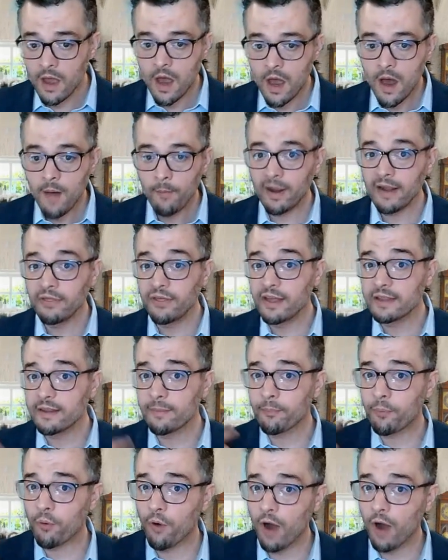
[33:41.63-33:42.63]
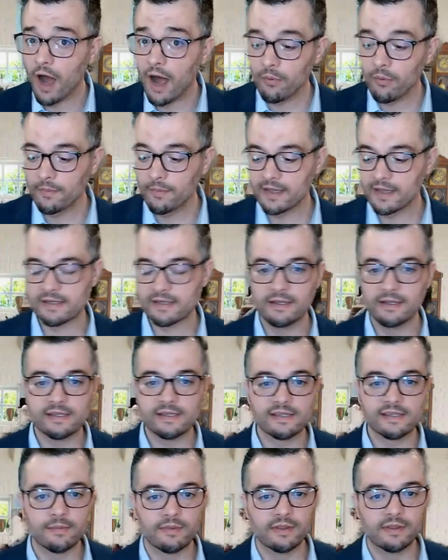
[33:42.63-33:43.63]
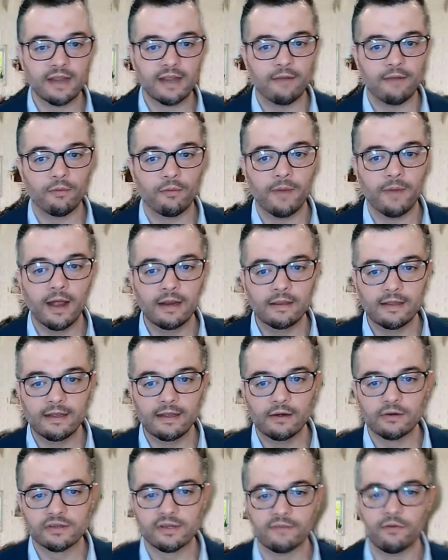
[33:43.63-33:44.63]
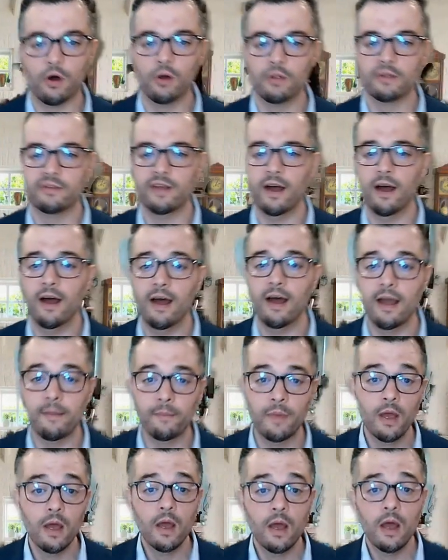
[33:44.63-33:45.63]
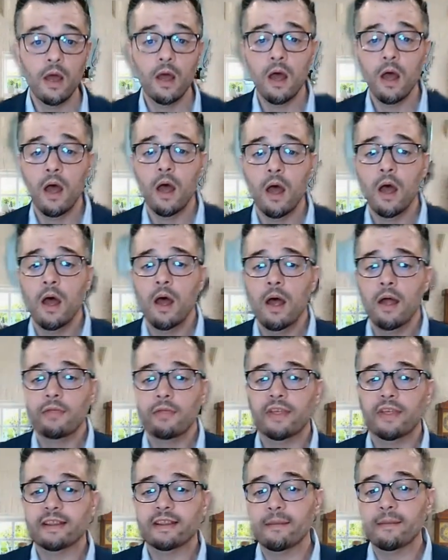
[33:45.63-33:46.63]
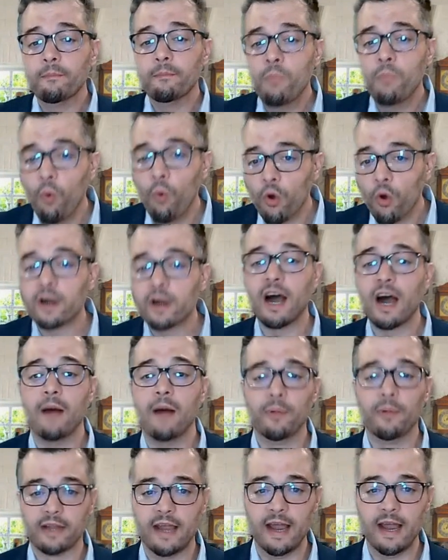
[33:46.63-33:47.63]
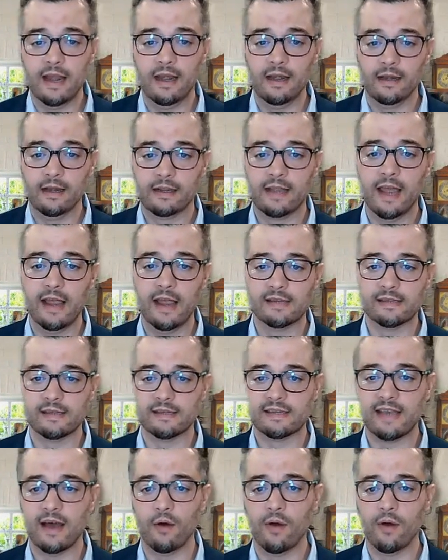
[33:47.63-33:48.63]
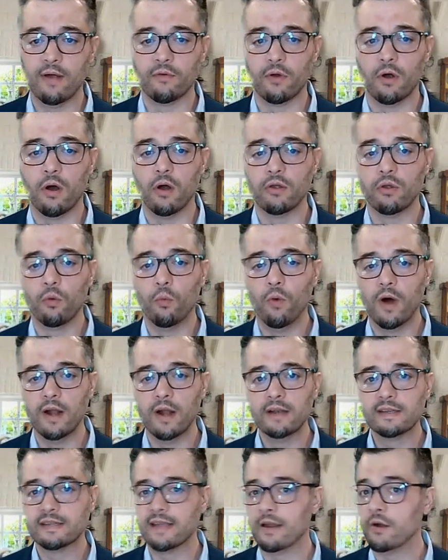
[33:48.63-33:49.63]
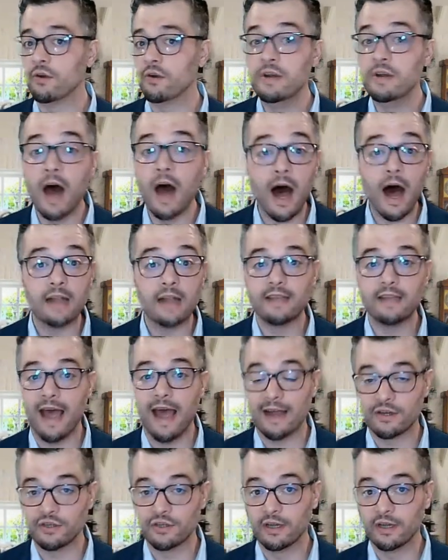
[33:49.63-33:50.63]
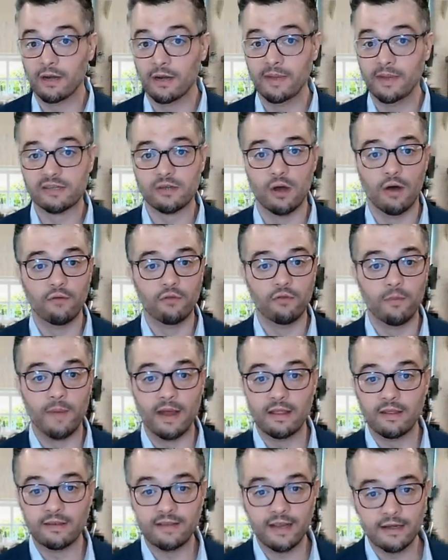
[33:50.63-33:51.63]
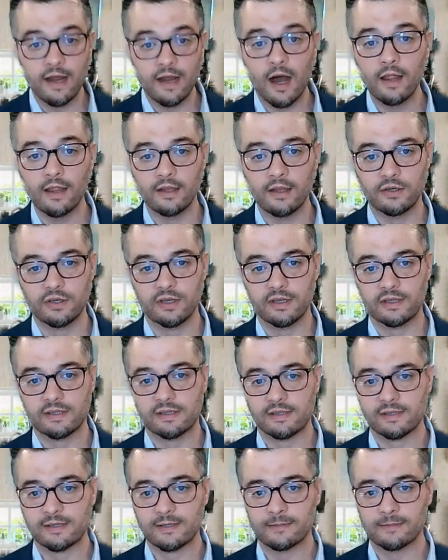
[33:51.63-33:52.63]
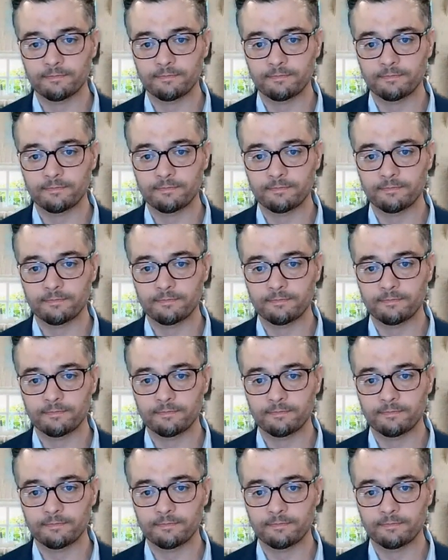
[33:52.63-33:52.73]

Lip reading: But I think the problem is, and this is something that I remind leaders of all the time, that the more complicated cases, however, are the ones that are not actually going to be solved by the technologists.